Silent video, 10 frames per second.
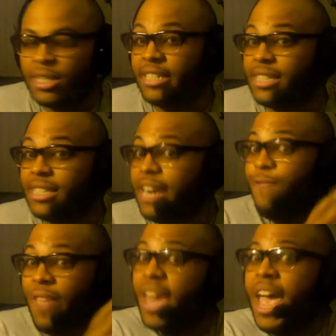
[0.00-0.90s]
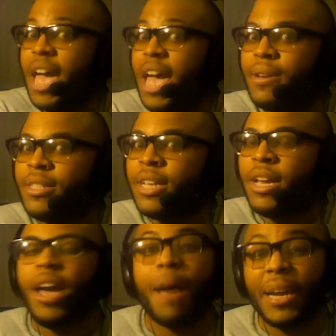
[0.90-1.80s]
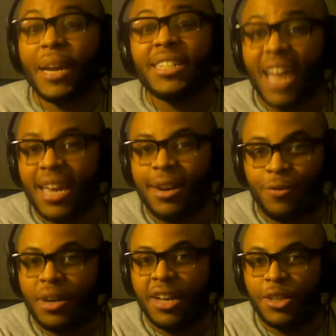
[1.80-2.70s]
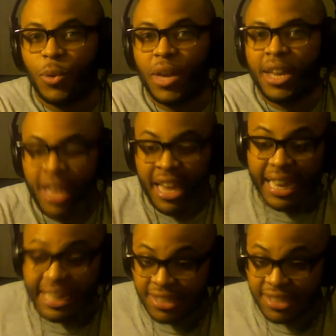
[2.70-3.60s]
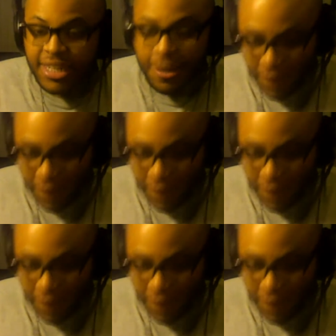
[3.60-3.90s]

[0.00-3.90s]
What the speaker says: Because then if that happens, I'm excited for next week because Steve